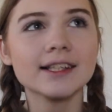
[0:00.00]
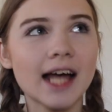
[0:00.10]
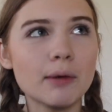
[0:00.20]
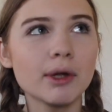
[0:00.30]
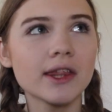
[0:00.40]
And
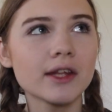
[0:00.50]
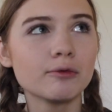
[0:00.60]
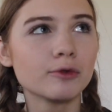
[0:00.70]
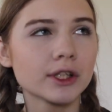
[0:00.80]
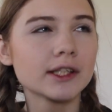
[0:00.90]
I made the
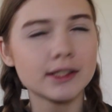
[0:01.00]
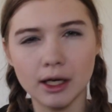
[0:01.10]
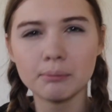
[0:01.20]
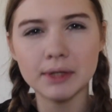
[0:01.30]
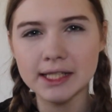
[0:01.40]
really
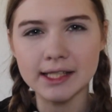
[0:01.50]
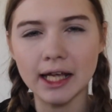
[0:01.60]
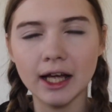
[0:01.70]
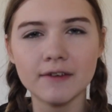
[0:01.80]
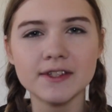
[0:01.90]
dumb
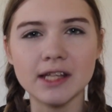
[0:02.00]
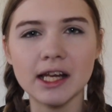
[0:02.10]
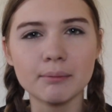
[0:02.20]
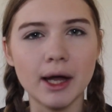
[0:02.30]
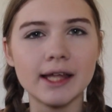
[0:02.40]
mistake of
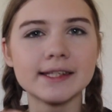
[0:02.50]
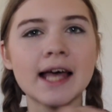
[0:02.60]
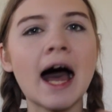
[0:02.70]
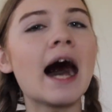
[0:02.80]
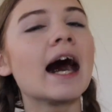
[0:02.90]
setting my
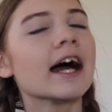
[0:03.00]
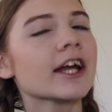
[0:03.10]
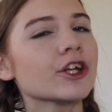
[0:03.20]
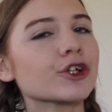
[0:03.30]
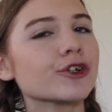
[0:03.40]

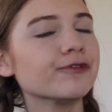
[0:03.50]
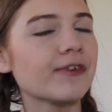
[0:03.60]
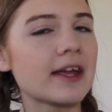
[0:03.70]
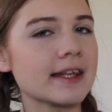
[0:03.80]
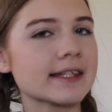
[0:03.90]
entire
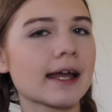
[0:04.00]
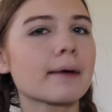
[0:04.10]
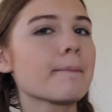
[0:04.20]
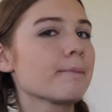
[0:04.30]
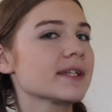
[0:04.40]
face,
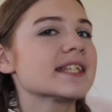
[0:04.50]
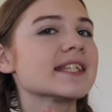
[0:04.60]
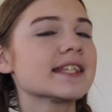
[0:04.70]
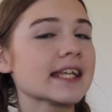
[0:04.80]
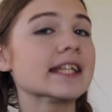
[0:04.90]
like
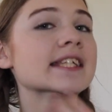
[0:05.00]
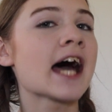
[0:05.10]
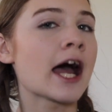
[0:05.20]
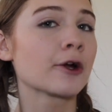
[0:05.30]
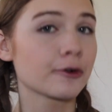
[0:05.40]
the
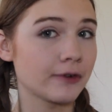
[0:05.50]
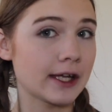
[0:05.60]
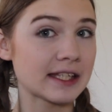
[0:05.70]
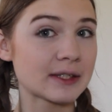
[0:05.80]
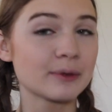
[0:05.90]
entire
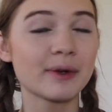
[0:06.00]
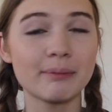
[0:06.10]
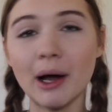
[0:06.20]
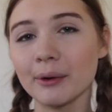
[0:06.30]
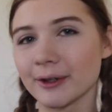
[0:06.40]
face,
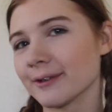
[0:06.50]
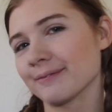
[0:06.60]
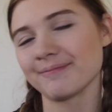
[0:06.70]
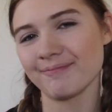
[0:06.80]
with powder.